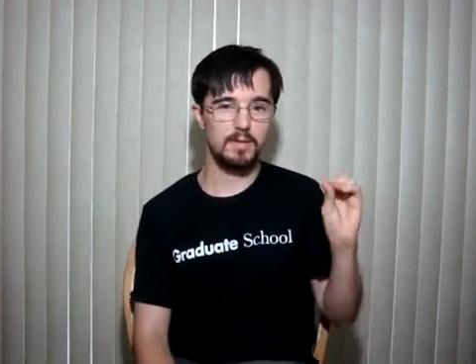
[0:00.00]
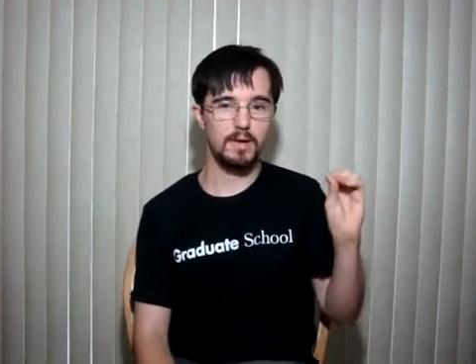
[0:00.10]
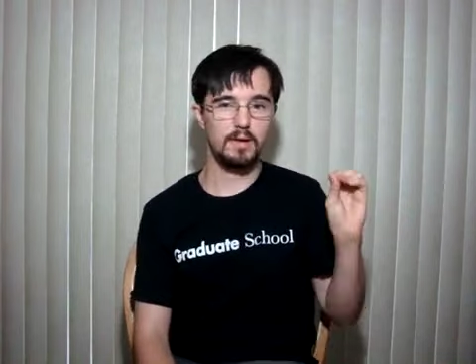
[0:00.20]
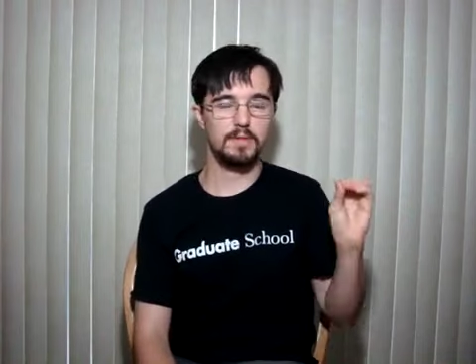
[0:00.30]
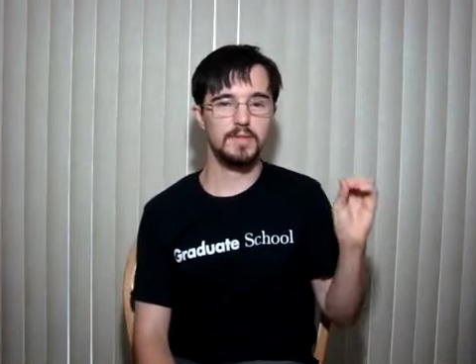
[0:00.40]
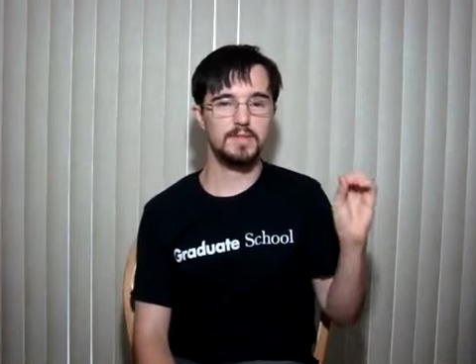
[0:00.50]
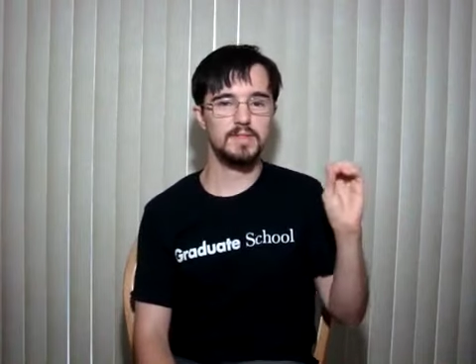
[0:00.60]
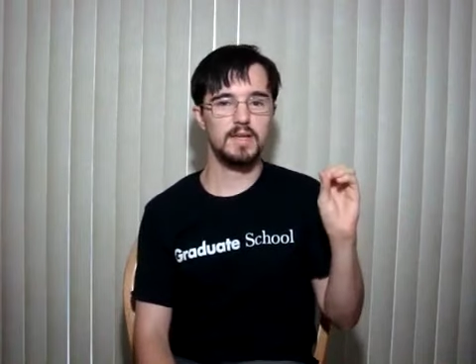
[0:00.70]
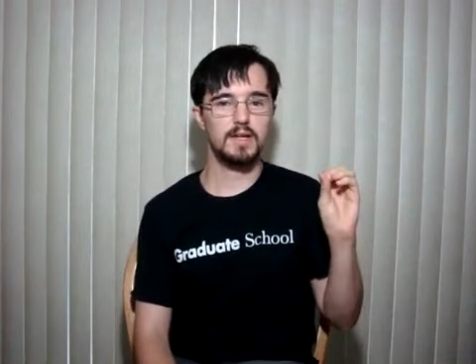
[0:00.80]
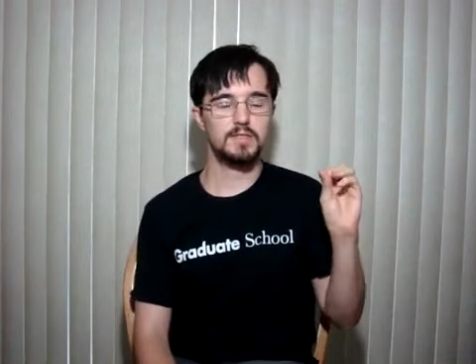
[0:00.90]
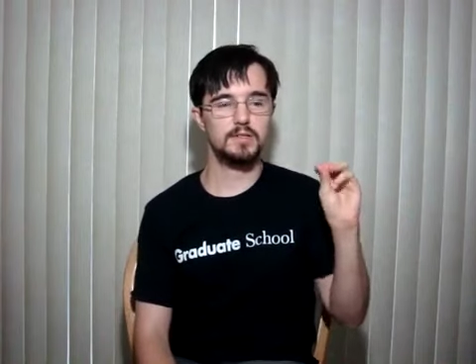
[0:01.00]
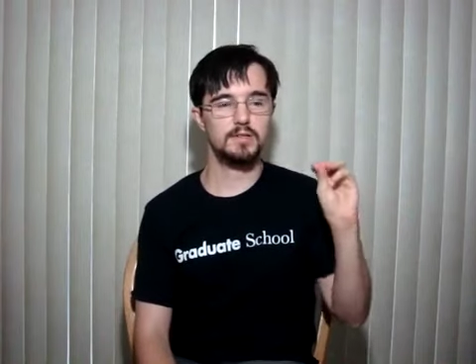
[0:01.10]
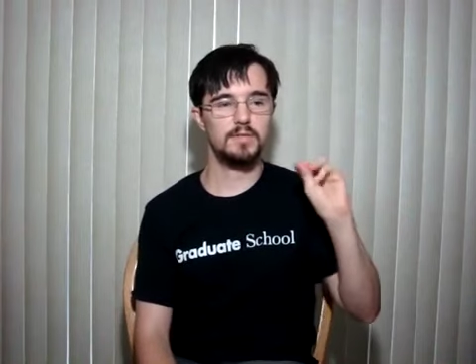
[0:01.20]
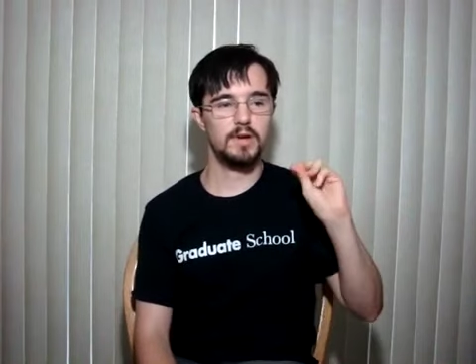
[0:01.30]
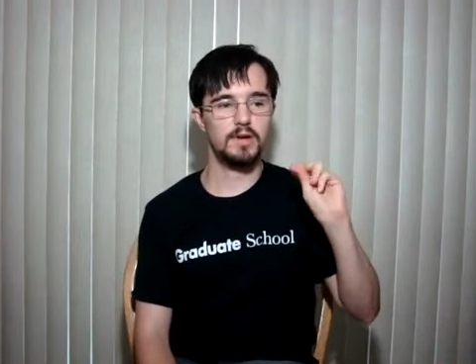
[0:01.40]
Now, this is actually
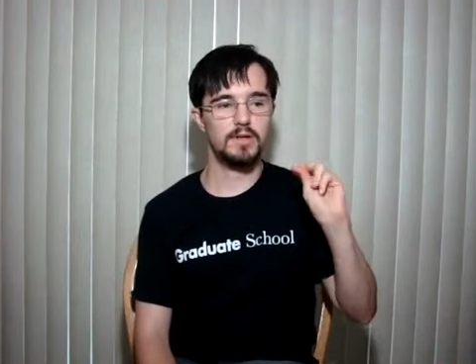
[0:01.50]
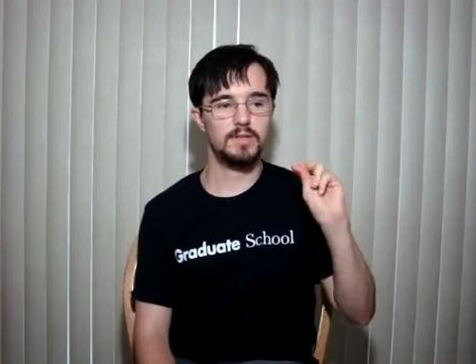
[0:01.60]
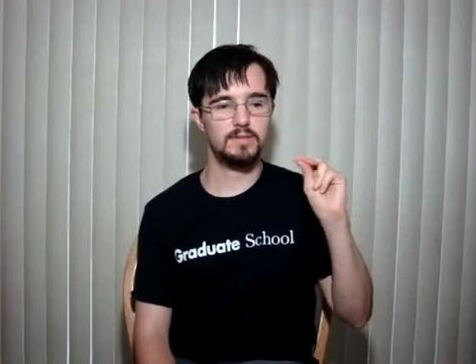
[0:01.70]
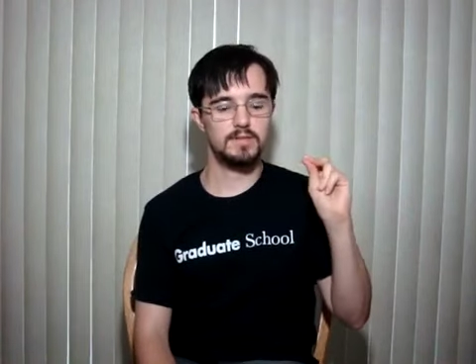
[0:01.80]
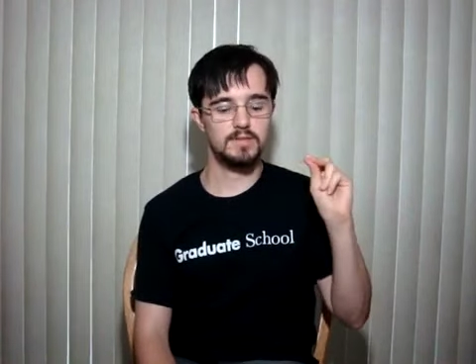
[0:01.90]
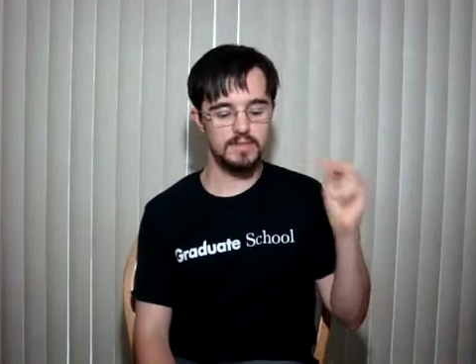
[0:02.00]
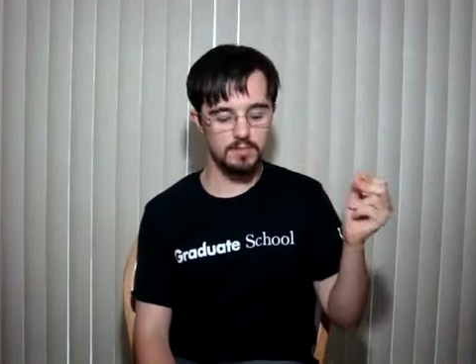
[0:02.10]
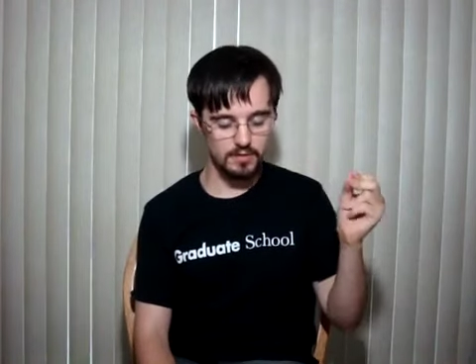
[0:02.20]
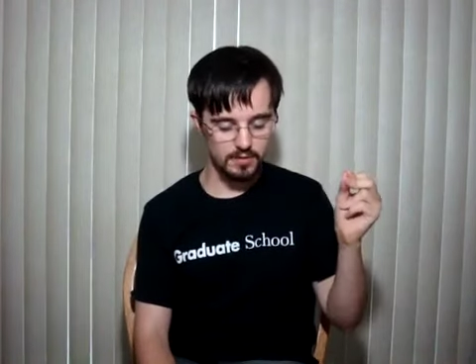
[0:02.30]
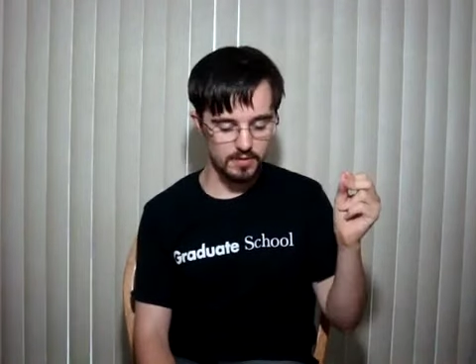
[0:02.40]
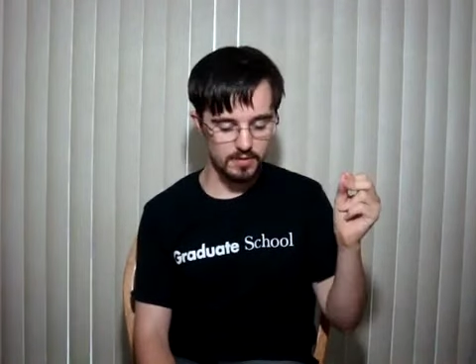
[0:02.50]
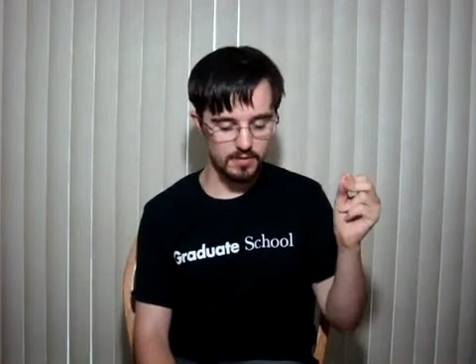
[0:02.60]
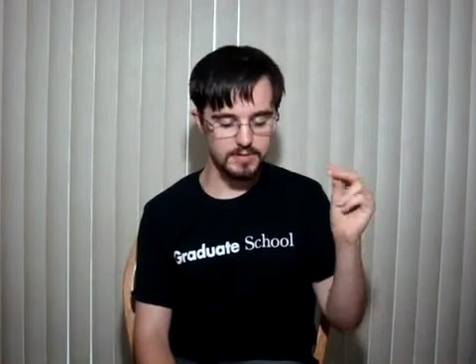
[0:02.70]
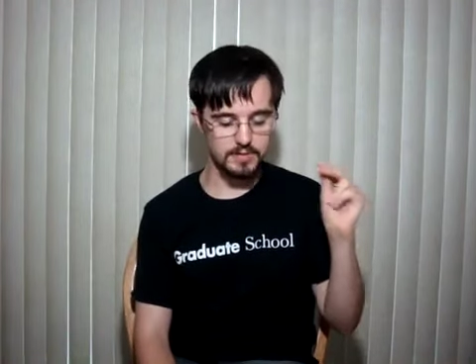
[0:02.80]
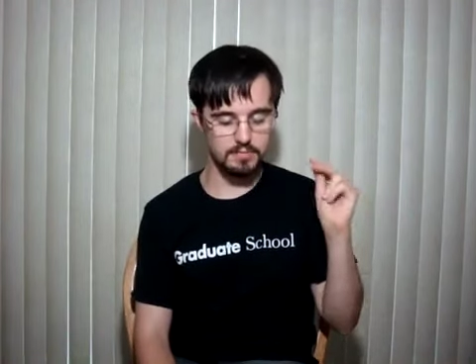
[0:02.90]
very similar
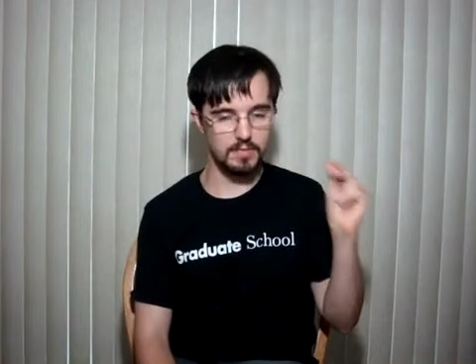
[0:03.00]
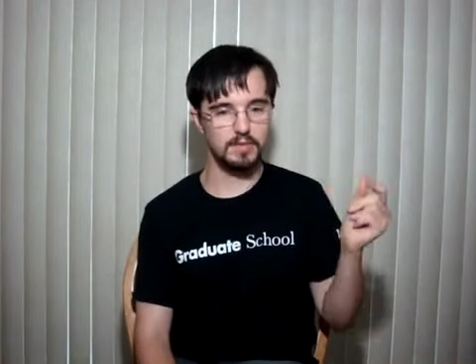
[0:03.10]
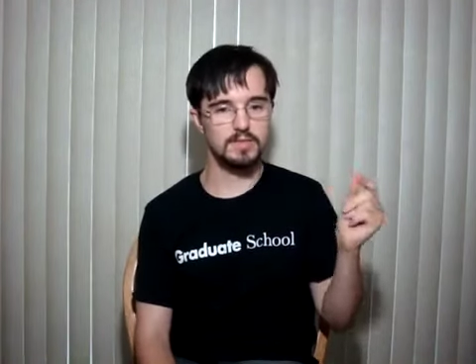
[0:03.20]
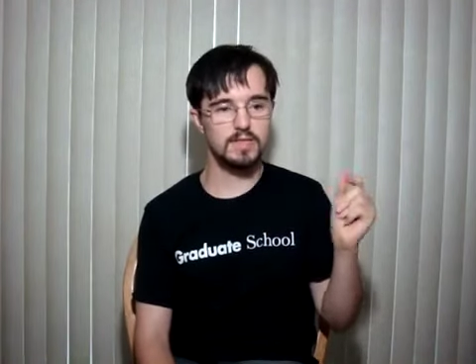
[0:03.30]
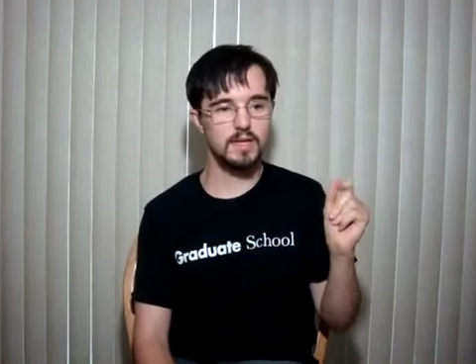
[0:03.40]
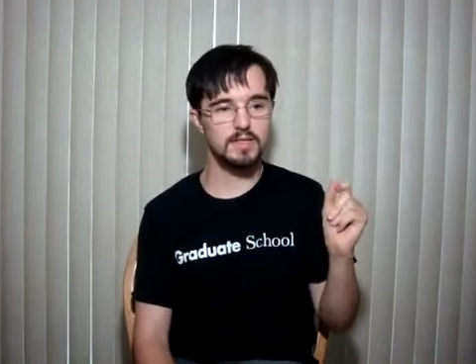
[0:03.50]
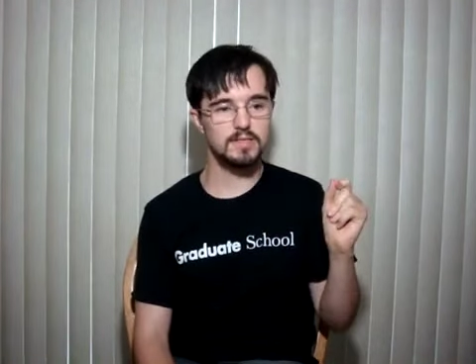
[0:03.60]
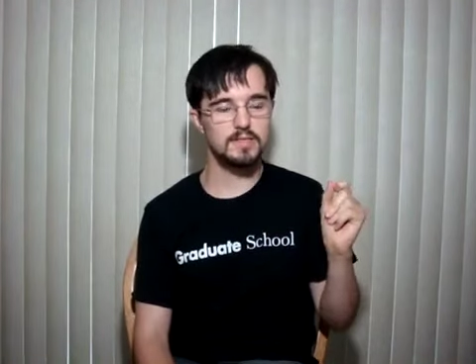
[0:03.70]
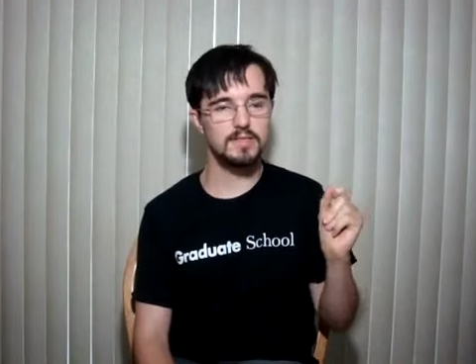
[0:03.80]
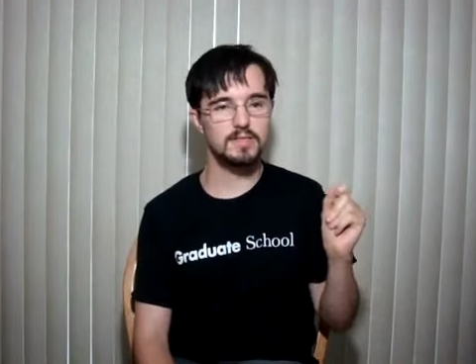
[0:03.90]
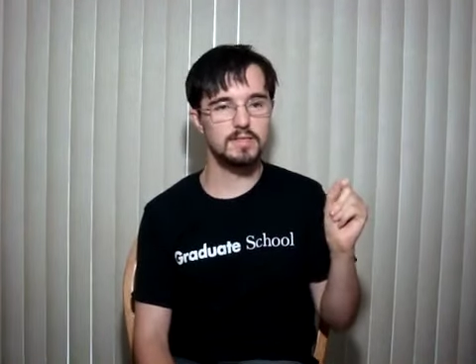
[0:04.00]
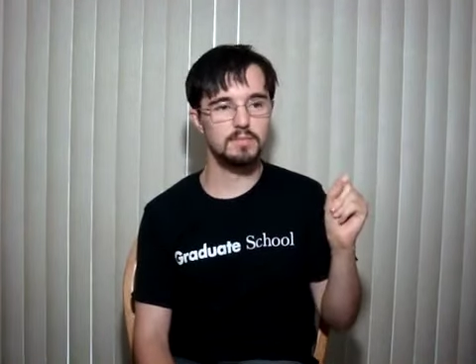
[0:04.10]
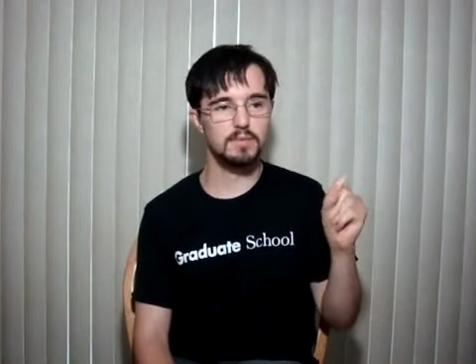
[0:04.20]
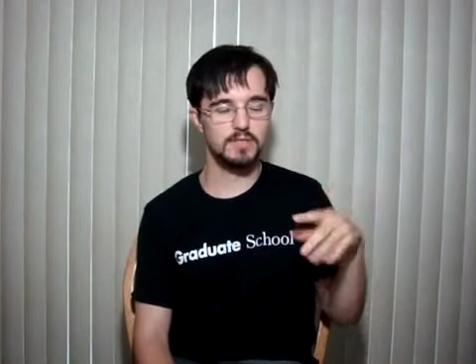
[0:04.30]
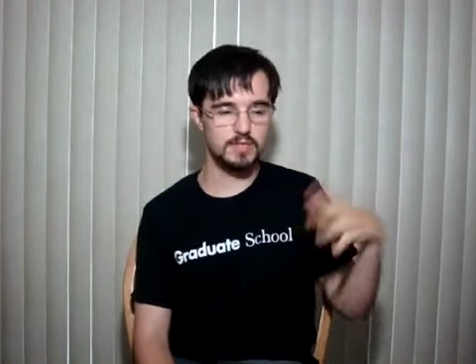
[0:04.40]
to Mills' constant,
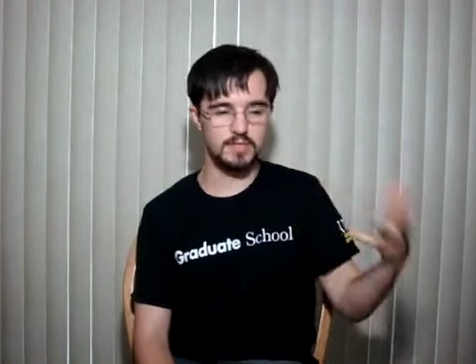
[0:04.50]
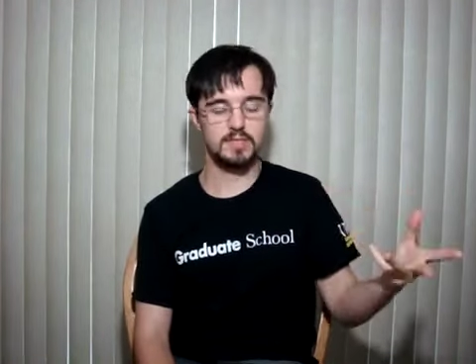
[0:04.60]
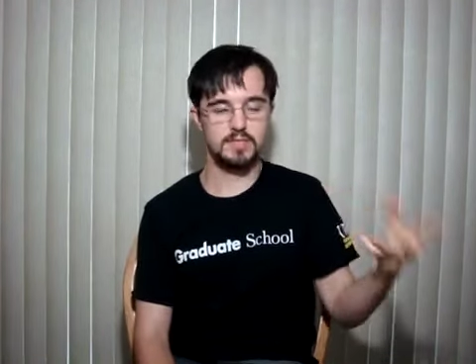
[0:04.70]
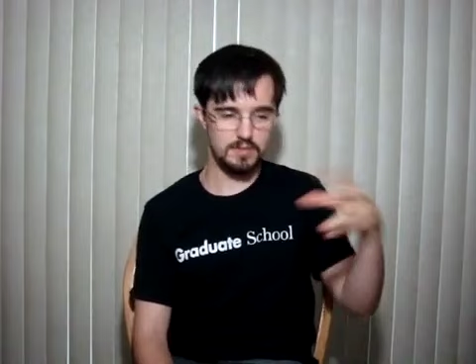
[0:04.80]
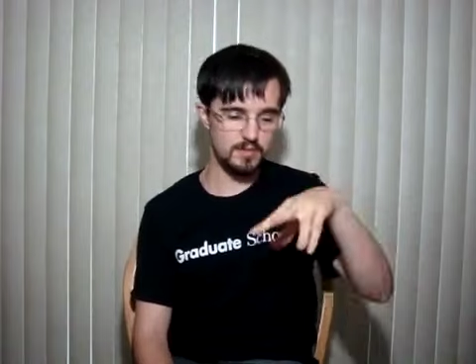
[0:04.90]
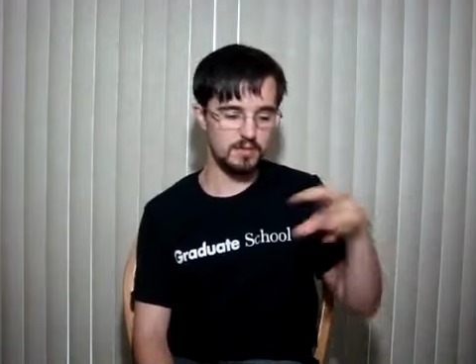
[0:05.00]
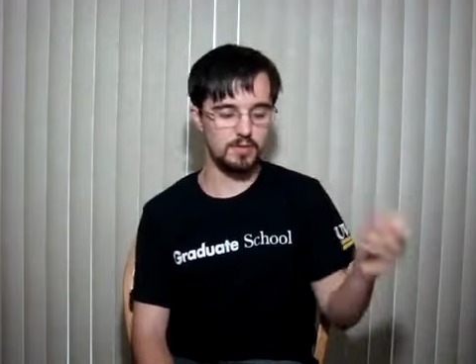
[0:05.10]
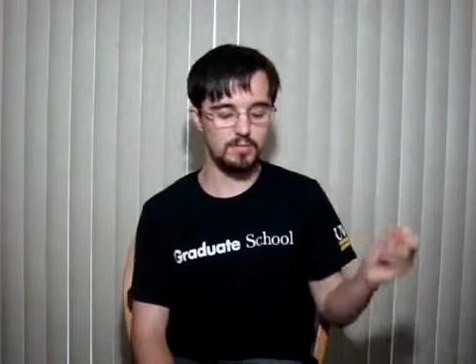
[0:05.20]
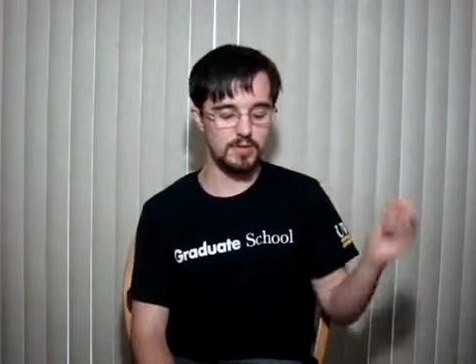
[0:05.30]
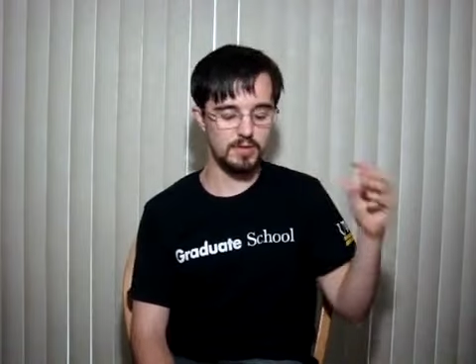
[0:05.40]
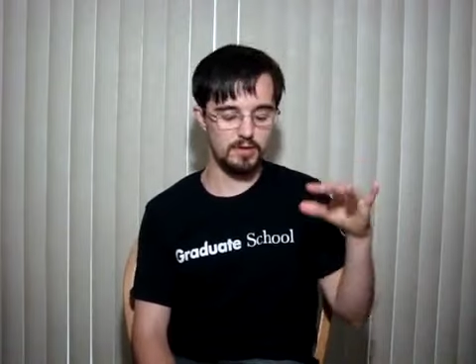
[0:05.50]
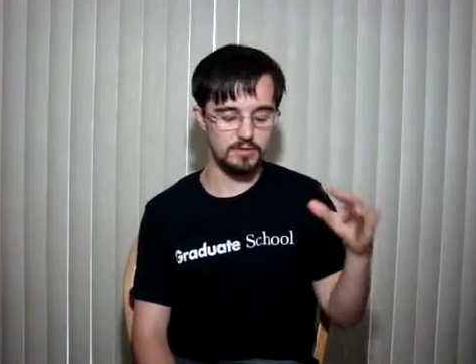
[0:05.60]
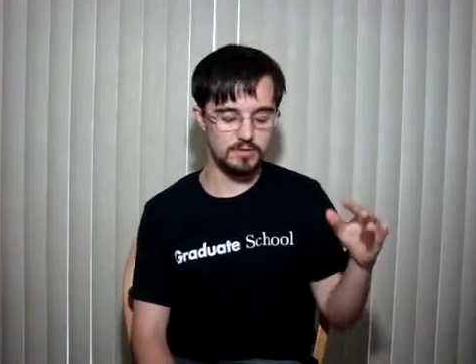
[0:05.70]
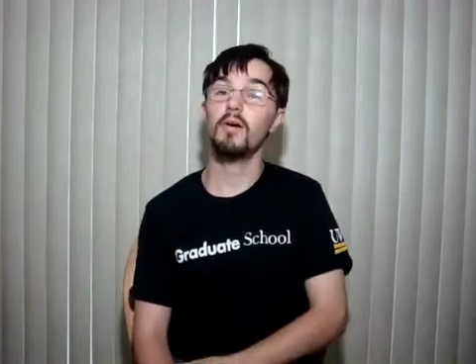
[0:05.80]
but just a little bit altered.